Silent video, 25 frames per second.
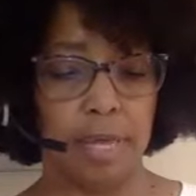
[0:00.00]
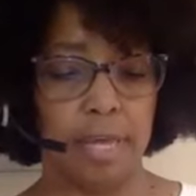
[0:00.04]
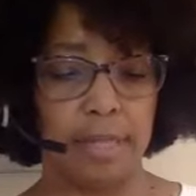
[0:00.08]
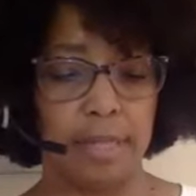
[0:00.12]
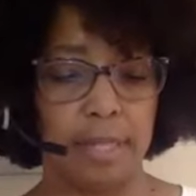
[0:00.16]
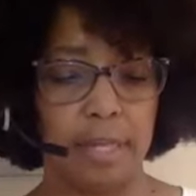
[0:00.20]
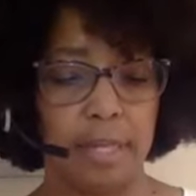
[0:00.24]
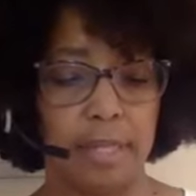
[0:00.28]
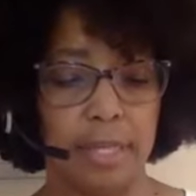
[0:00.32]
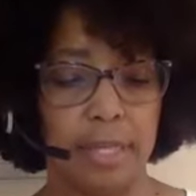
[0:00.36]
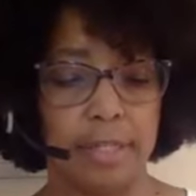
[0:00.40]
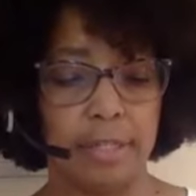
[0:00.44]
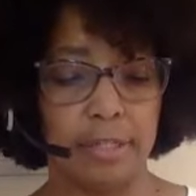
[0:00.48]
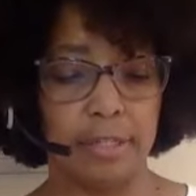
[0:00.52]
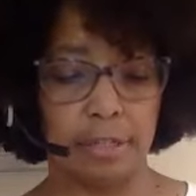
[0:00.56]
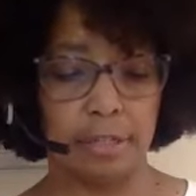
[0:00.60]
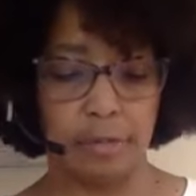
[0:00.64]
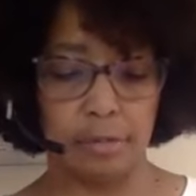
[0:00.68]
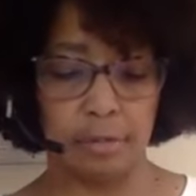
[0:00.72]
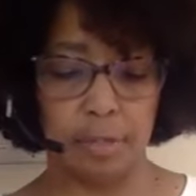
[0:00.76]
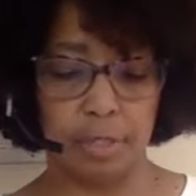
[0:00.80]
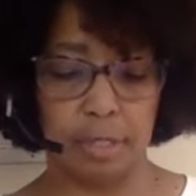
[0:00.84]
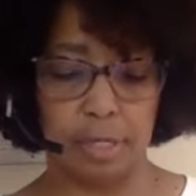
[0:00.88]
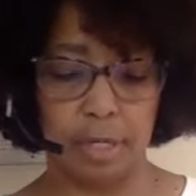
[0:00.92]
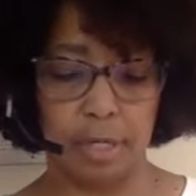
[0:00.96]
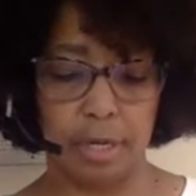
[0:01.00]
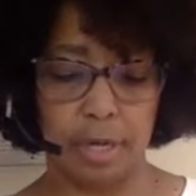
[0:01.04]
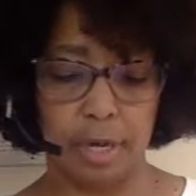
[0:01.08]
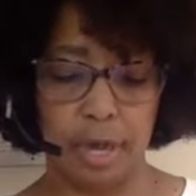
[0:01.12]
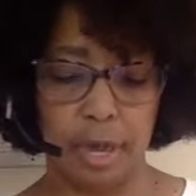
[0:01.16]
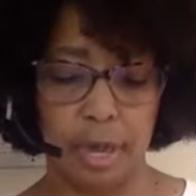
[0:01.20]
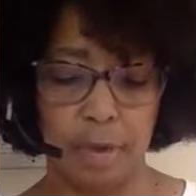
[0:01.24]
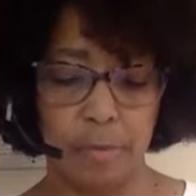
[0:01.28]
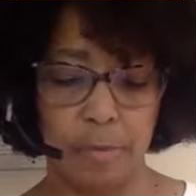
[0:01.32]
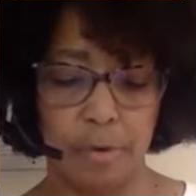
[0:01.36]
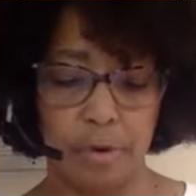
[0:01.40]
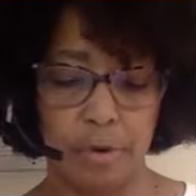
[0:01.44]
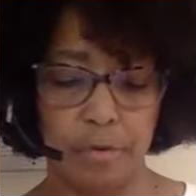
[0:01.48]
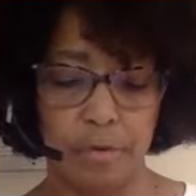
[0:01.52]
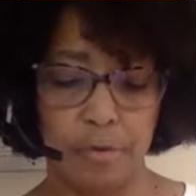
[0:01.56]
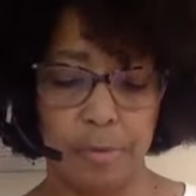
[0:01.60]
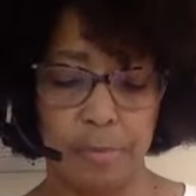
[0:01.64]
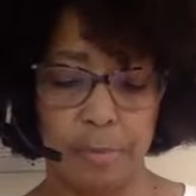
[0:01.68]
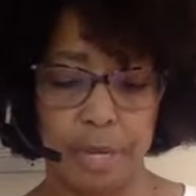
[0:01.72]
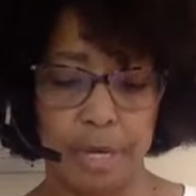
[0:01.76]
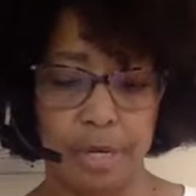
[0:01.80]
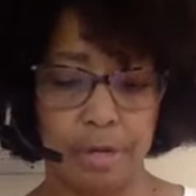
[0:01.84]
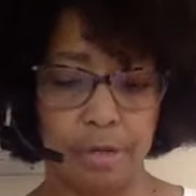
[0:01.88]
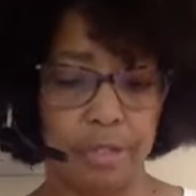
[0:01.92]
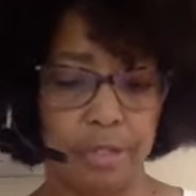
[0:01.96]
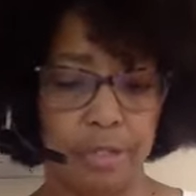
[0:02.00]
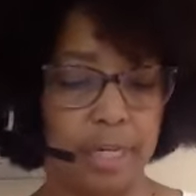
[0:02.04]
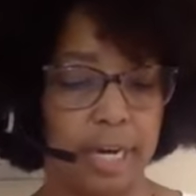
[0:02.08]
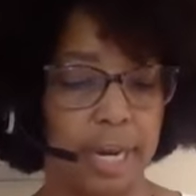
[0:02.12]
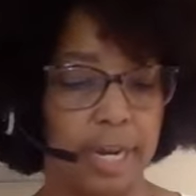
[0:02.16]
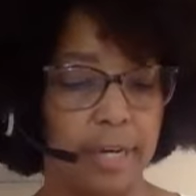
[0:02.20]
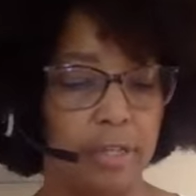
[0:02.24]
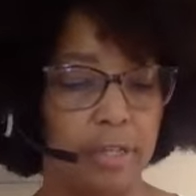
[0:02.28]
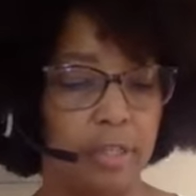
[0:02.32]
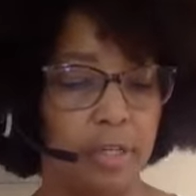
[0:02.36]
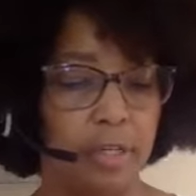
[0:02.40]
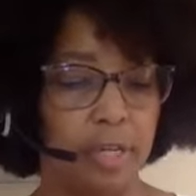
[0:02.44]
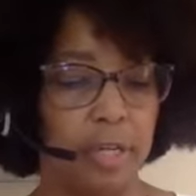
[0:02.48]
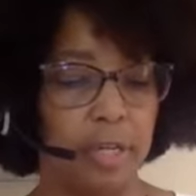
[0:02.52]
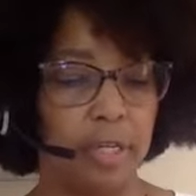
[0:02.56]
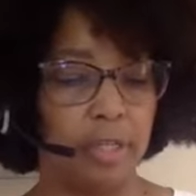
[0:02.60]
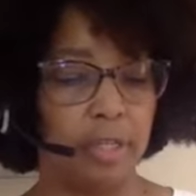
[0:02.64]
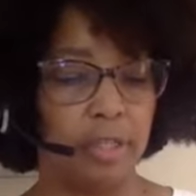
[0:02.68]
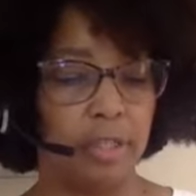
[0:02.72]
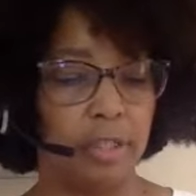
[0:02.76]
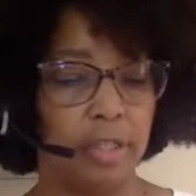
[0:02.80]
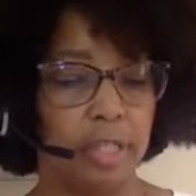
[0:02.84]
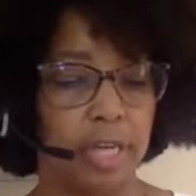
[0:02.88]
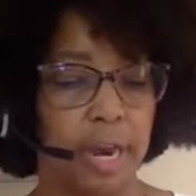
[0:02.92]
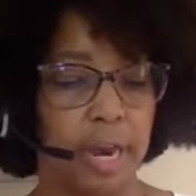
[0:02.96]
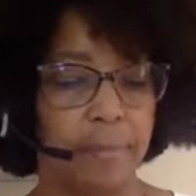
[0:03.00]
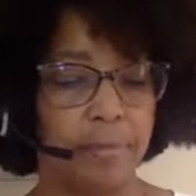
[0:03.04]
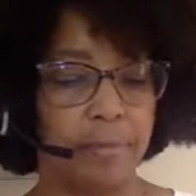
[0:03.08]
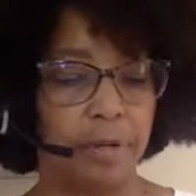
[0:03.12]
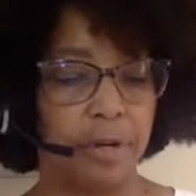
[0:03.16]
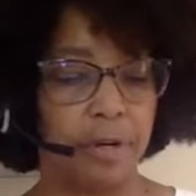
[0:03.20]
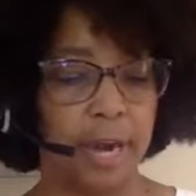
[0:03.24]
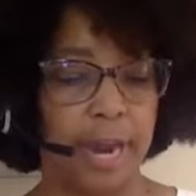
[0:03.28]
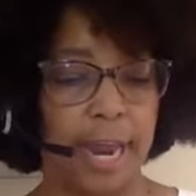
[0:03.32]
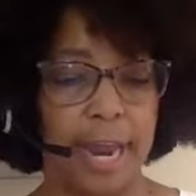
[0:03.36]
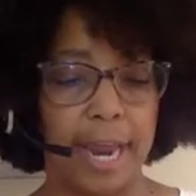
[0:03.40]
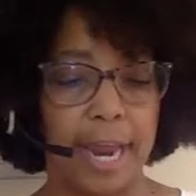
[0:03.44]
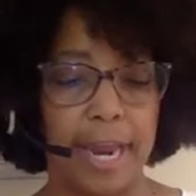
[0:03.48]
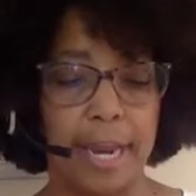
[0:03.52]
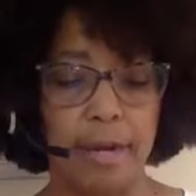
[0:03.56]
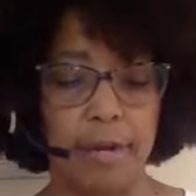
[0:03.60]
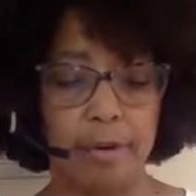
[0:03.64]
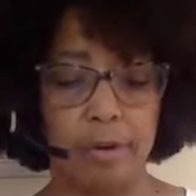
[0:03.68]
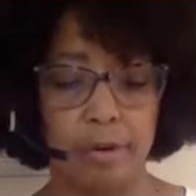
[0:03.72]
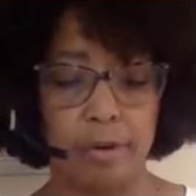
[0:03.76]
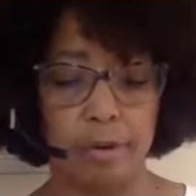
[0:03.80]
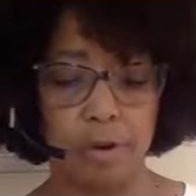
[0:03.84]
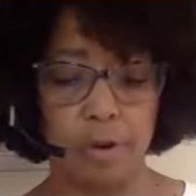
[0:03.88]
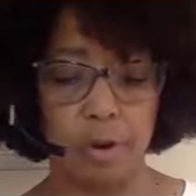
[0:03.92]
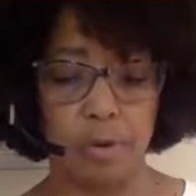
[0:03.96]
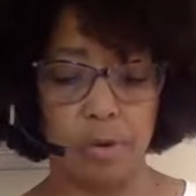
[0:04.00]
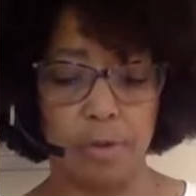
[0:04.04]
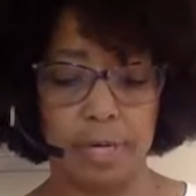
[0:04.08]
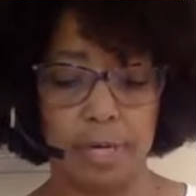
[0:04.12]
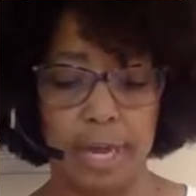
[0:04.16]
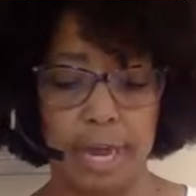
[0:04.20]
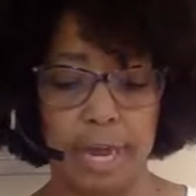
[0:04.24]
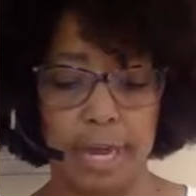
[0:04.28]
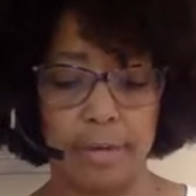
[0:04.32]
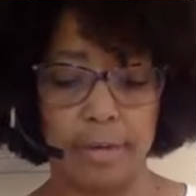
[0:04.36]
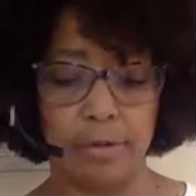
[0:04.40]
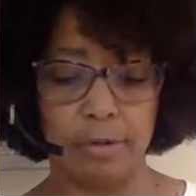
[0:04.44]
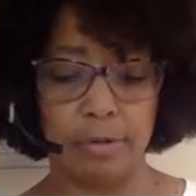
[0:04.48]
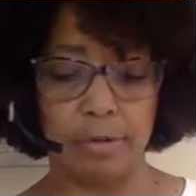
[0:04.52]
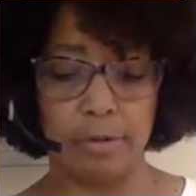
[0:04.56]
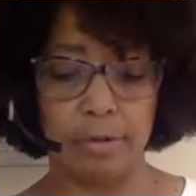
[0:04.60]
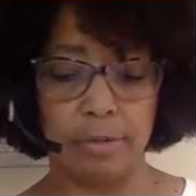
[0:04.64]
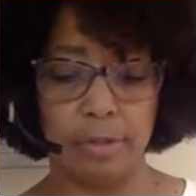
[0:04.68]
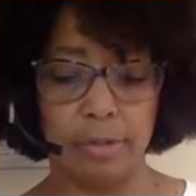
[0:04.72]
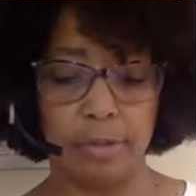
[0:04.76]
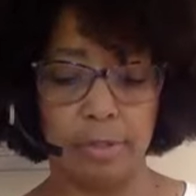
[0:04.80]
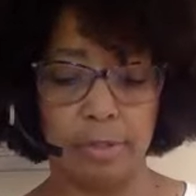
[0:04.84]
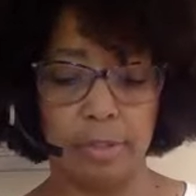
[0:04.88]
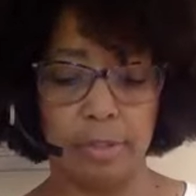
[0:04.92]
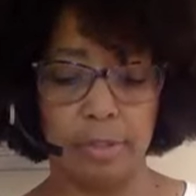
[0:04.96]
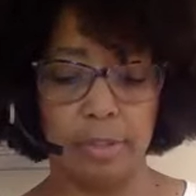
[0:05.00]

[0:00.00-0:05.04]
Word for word: I think that's interesting. I wonder what made her change. Chapter eight, no title.